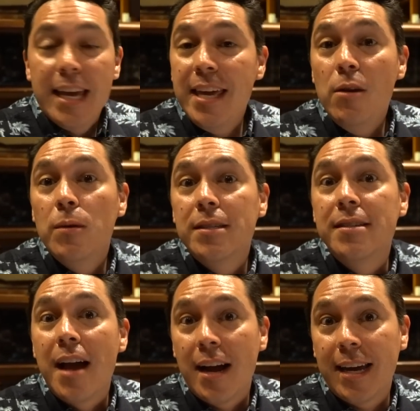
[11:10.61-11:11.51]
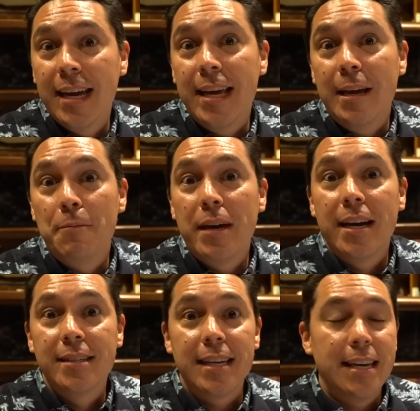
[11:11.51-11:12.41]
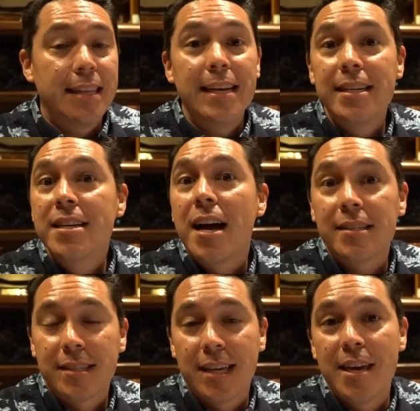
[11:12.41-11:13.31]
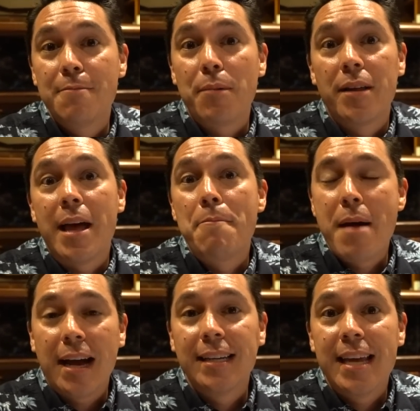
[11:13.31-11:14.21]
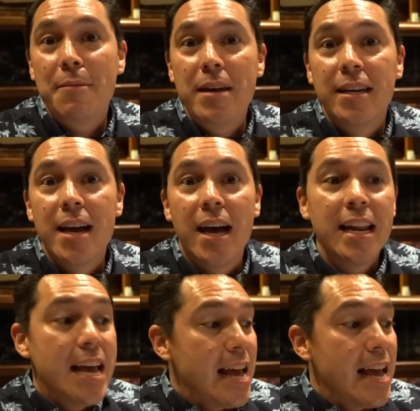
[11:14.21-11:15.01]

He was not kidding because they did not skimp on that macadamia nut.